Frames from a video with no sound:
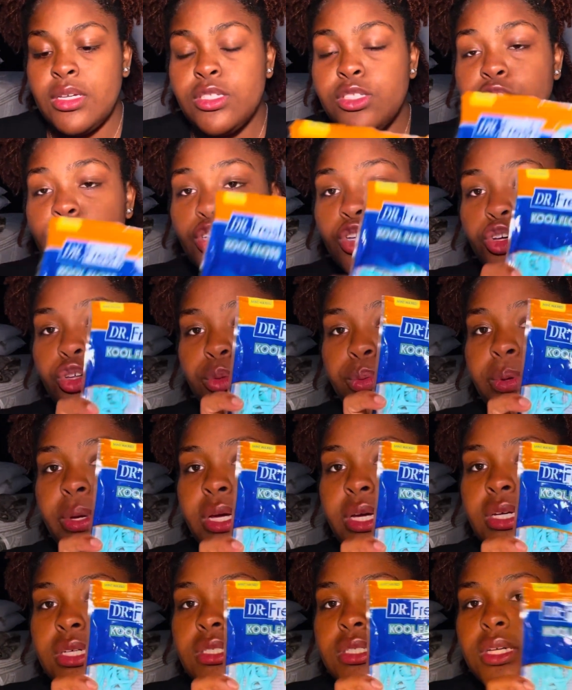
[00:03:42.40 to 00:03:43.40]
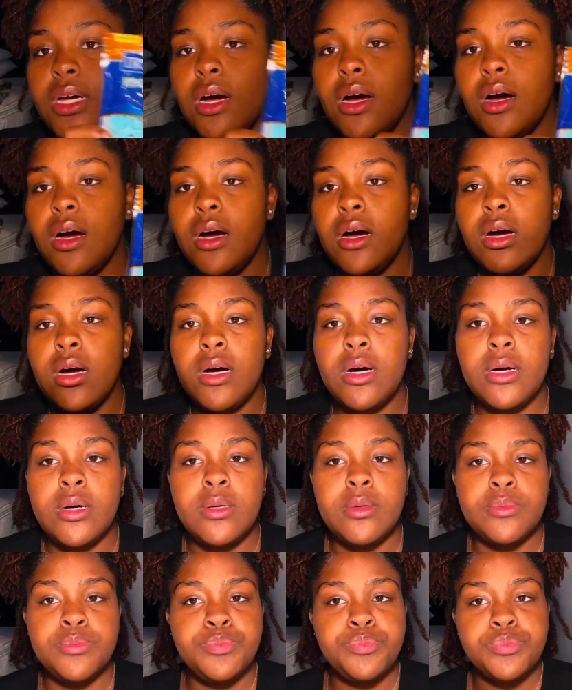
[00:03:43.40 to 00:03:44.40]
toothpicks
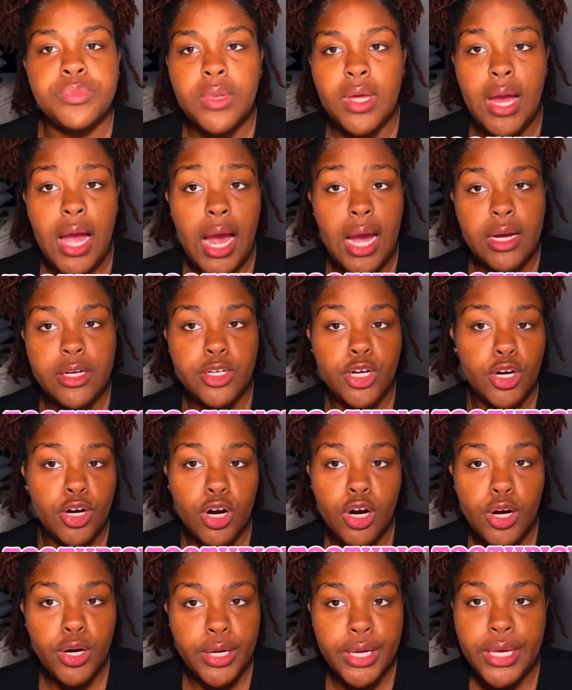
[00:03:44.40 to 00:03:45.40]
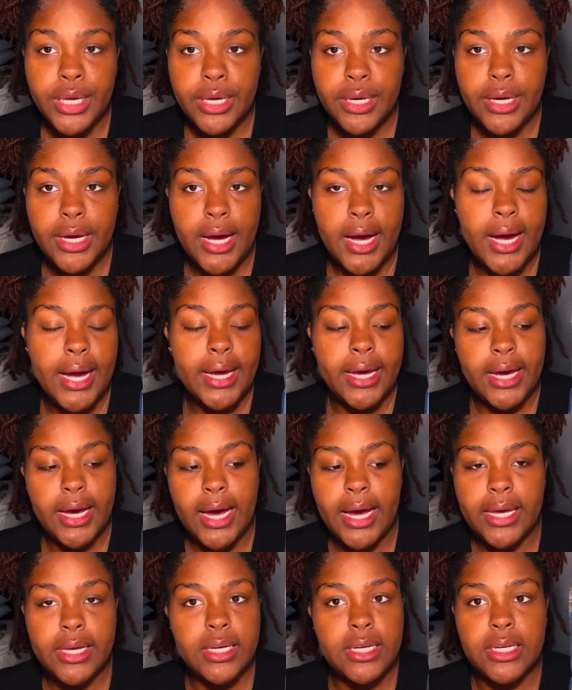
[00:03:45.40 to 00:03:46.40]
um the girl eat i
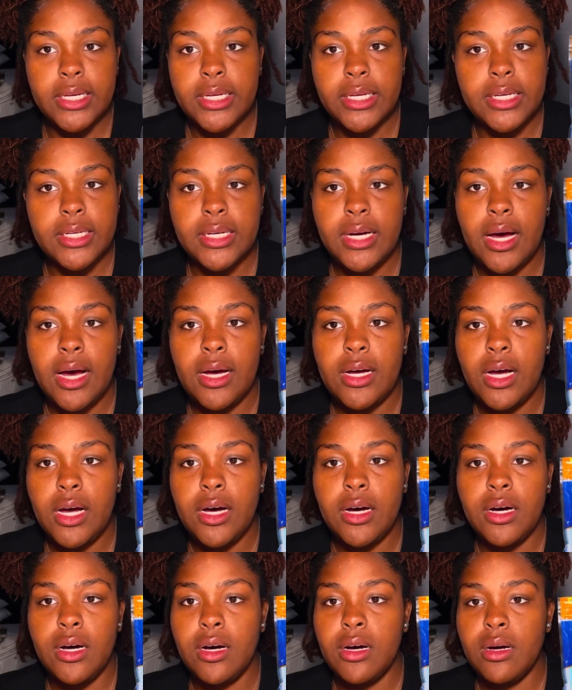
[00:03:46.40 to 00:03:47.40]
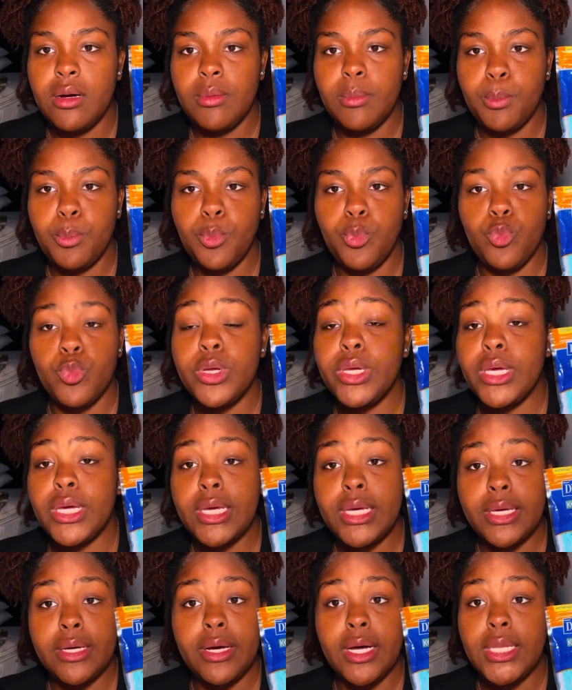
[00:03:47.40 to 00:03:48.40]
i eat um we
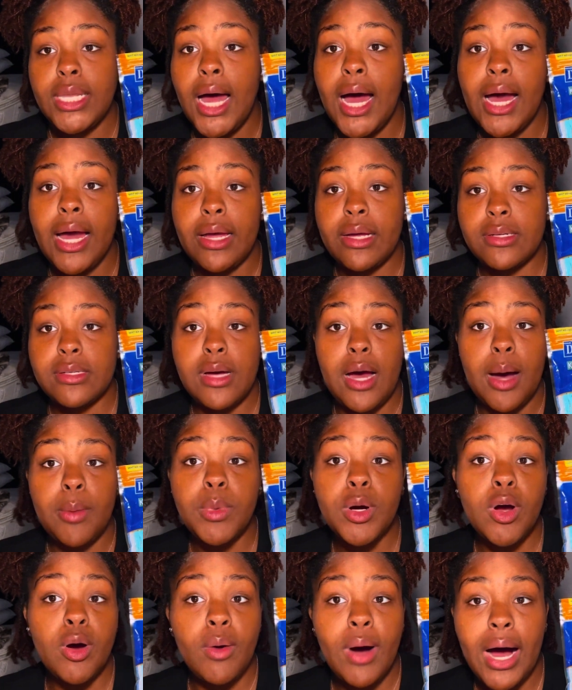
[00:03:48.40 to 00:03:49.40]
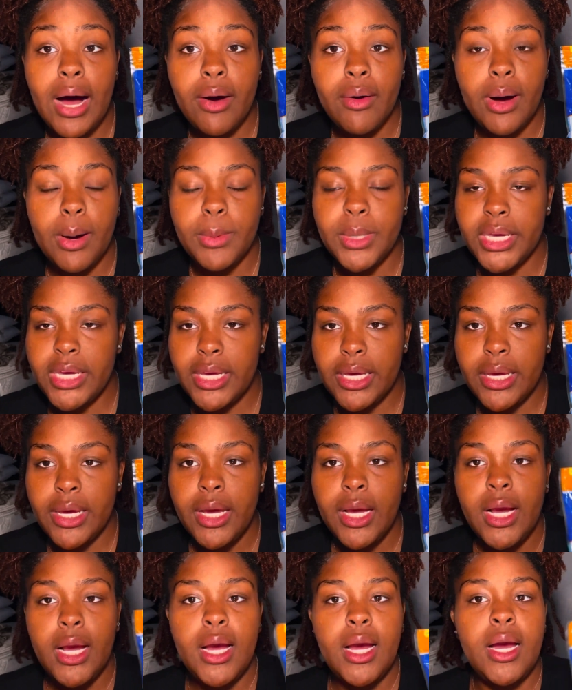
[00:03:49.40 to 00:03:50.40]
eat a lot i'm gonna go out i'm gonna eat
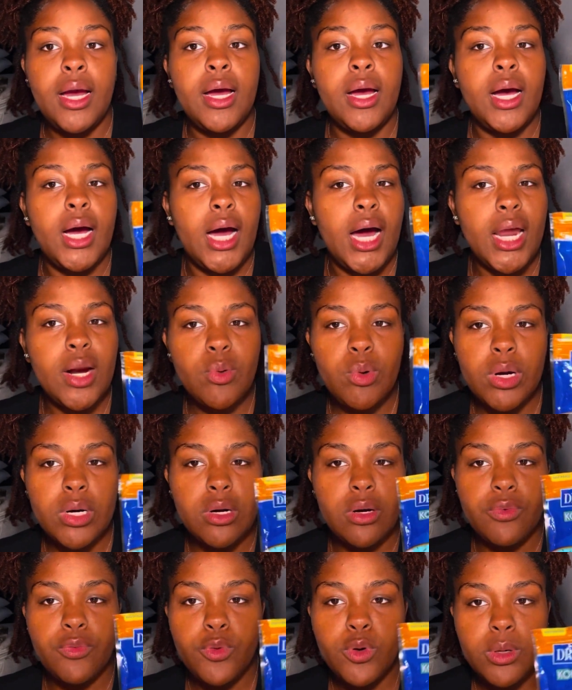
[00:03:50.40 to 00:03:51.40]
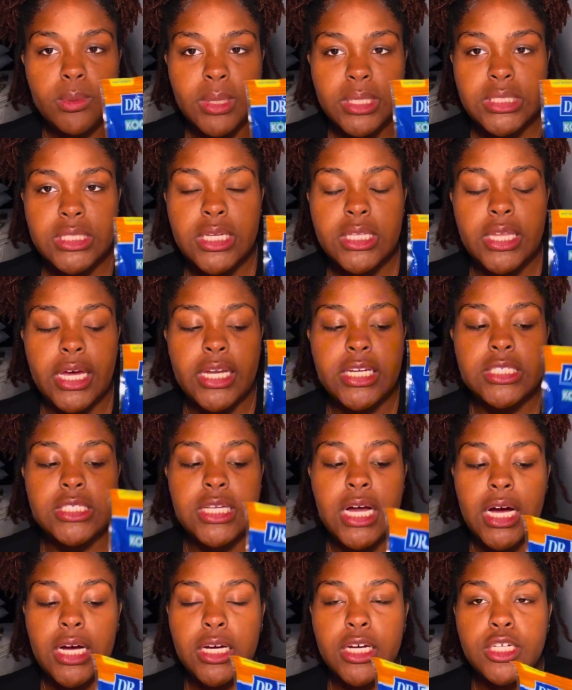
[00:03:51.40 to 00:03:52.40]
i don't want no food in my teeth and it's
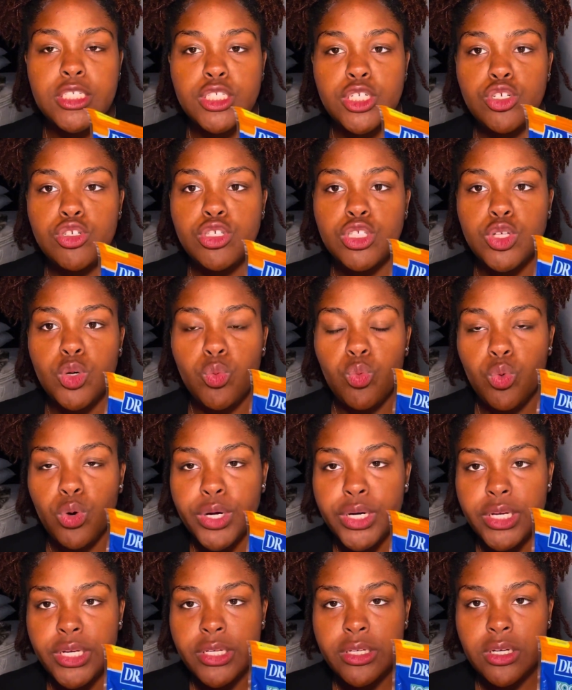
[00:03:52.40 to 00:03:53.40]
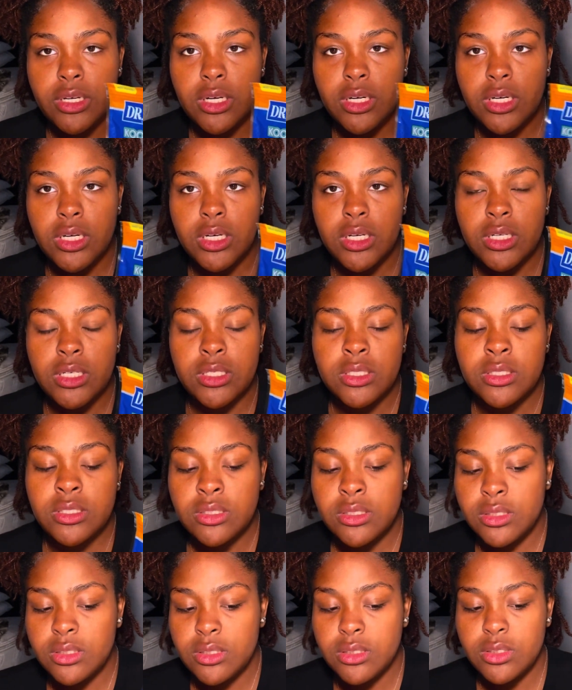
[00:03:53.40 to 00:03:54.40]
not good to use the wooden uh
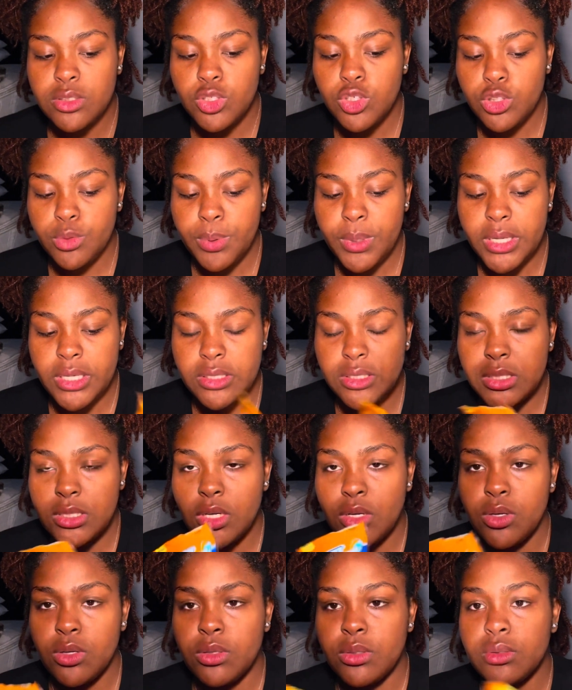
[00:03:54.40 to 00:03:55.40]
toothpicks so